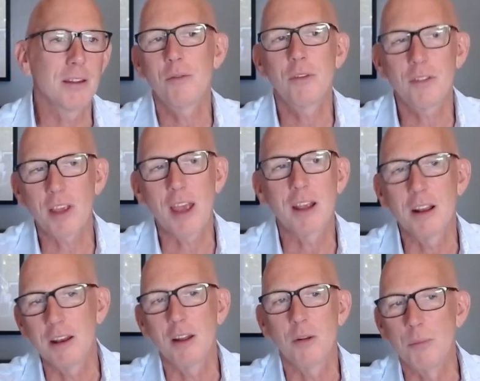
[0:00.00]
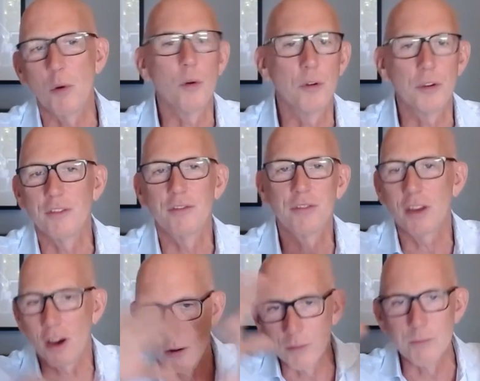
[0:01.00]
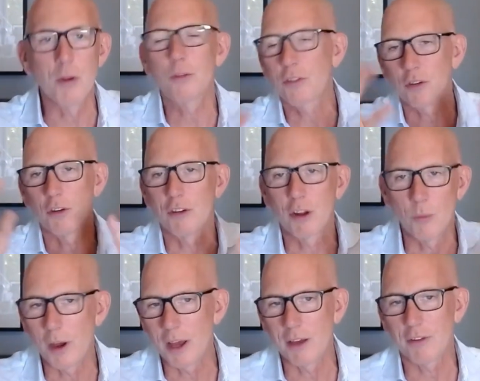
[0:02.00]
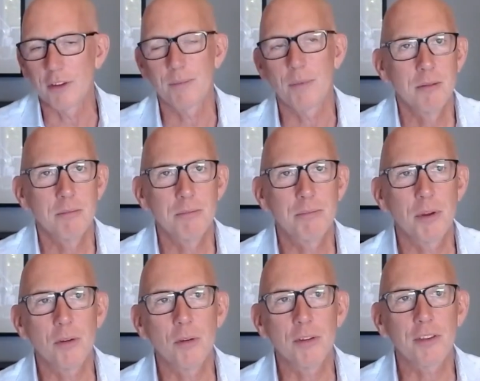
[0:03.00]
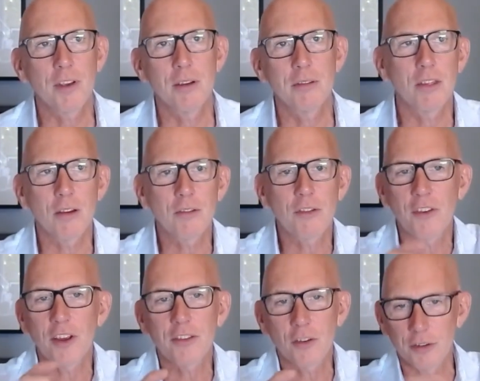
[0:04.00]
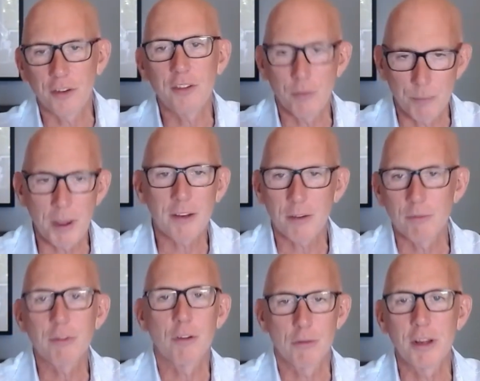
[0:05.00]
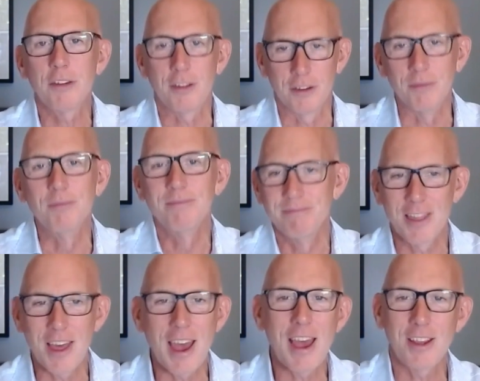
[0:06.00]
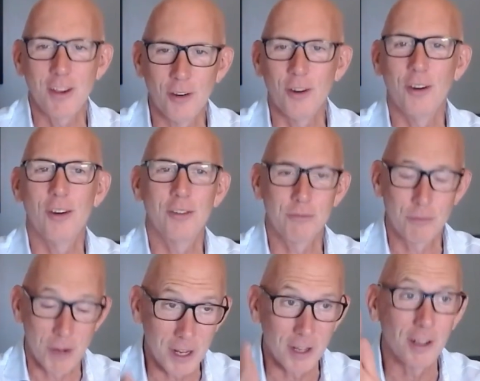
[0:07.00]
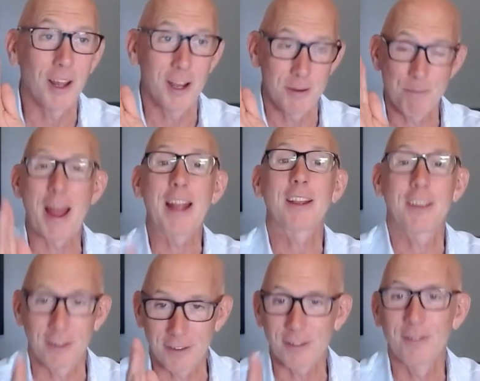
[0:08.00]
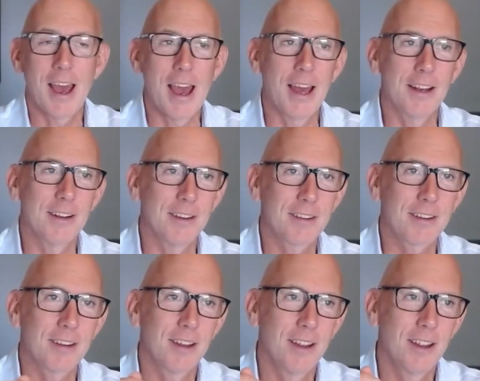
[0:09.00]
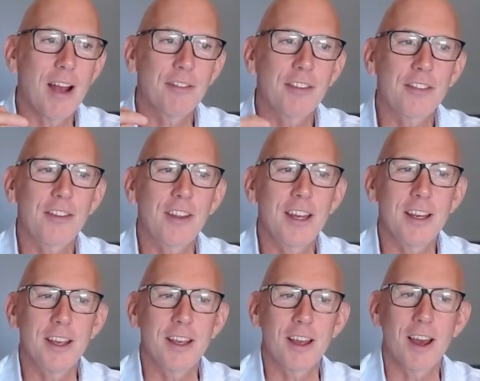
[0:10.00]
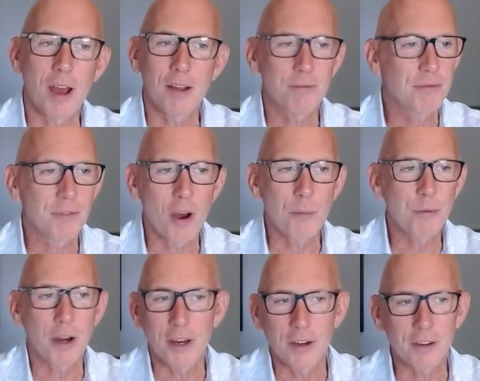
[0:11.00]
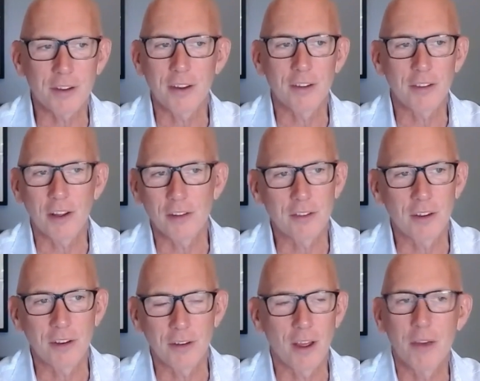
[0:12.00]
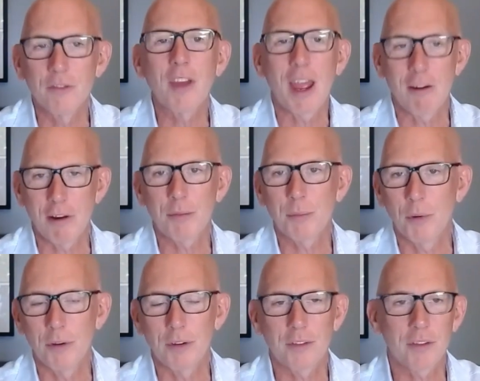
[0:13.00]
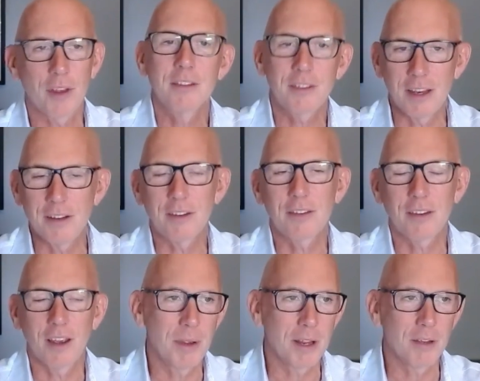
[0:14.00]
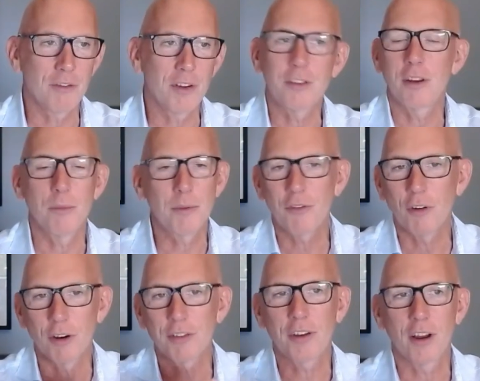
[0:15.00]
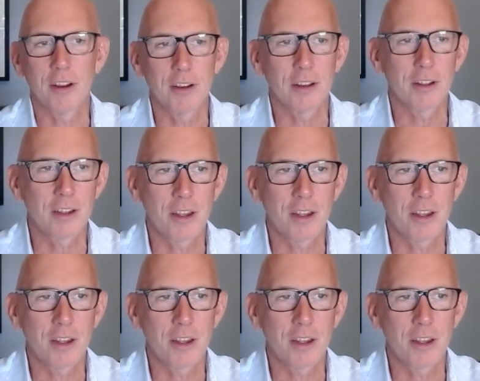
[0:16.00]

was getting a little bored of the whole MOOC story or whatever. But also, those first courses, you picked them for a reason. They're your real bankers. And I've seen it. I've operated as a consultant at various points since being at FutureLearn, before I started at